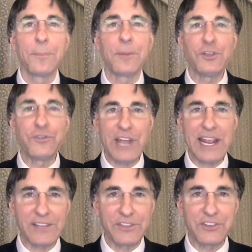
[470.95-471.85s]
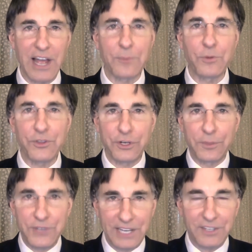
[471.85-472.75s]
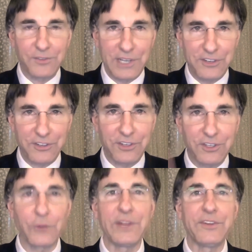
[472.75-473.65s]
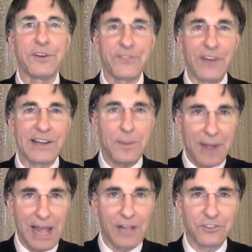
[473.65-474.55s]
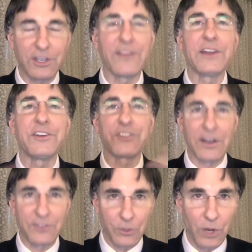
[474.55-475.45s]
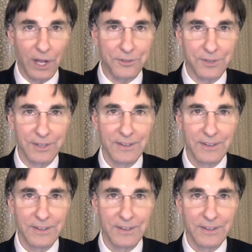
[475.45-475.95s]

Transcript: but you've taken the time with your objective reason to go in there and find it, balance it, and then discover it was.